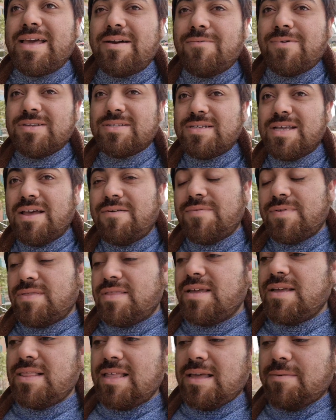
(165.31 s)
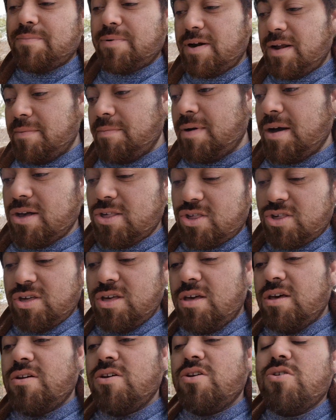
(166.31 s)
it was everything like pretty much
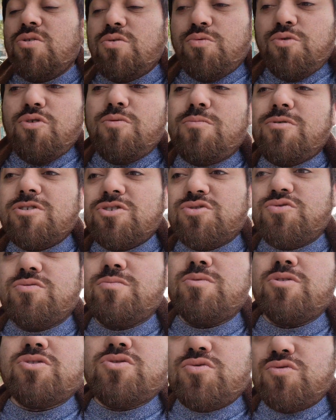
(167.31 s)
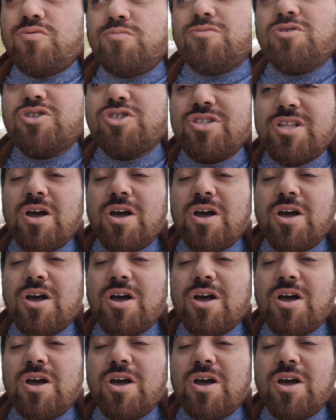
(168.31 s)
rumors, rumors, rumors.